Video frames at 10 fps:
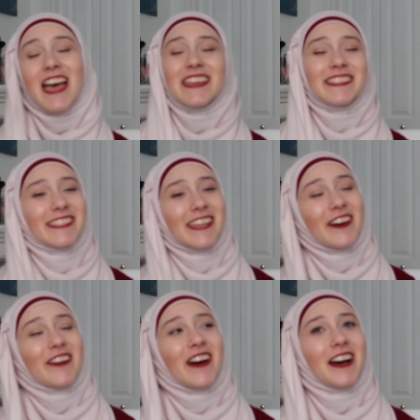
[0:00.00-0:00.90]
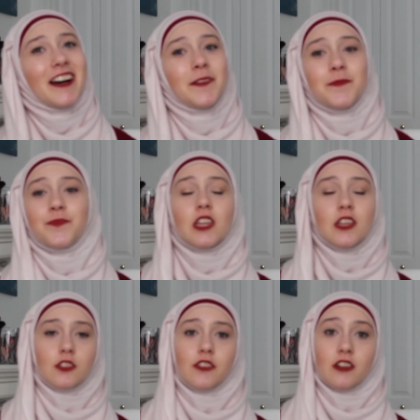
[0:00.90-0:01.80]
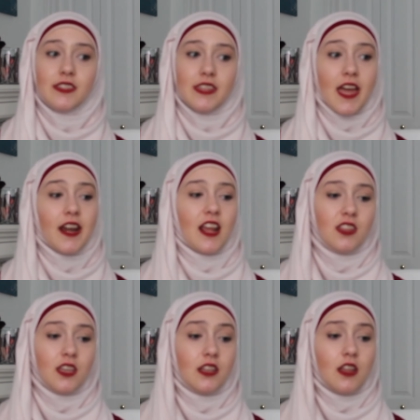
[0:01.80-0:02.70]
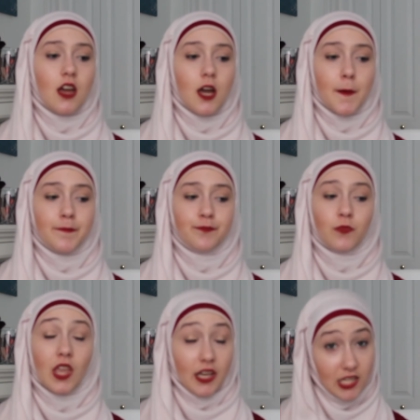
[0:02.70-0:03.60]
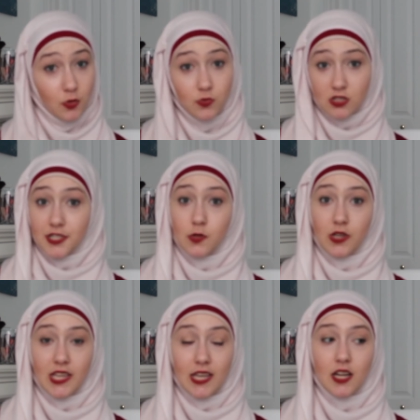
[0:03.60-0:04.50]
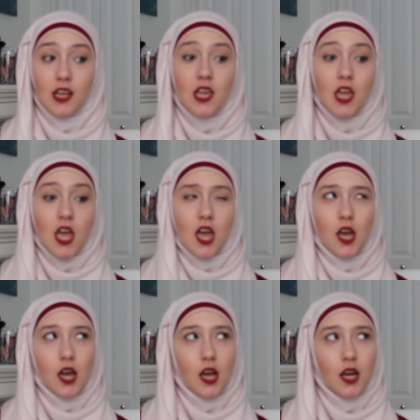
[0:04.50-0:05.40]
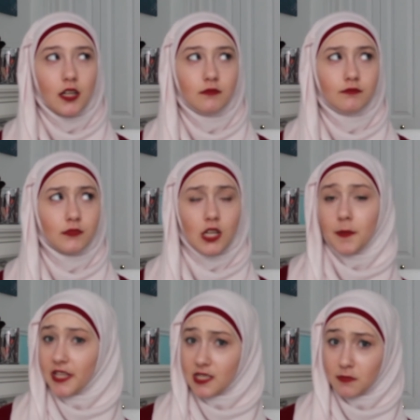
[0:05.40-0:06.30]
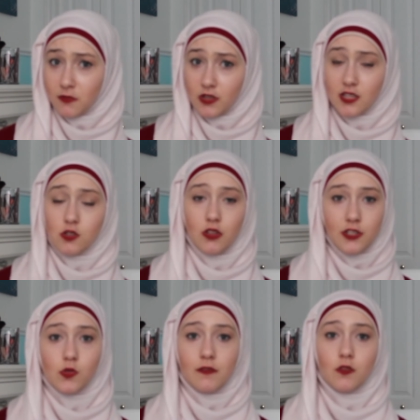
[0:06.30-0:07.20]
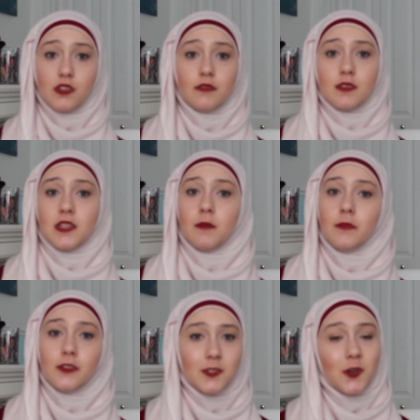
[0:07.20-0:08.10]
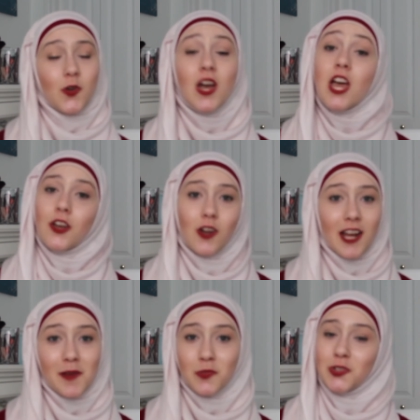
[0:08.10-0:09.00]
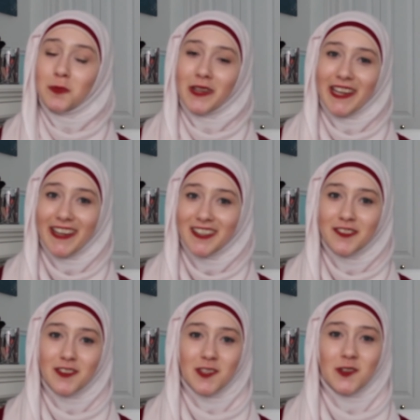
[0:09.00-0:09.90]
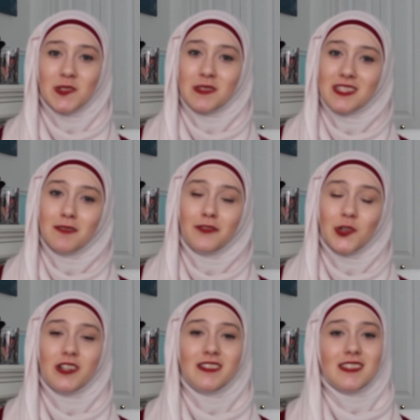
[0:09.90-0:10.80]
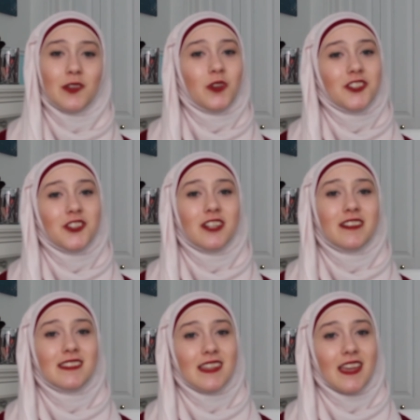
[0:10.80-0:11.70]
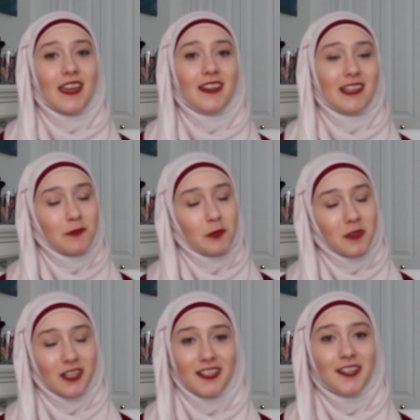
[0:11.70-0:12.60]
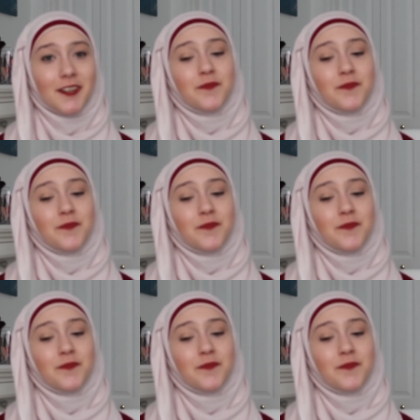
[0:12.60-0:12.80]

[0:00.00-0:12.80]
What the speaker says: So, so there's that, and then Eid was also again a couple days before that, so on the 24th of September. So, Quran Multiplay for those Muslim viewers and watchers, and Eid Mubarak.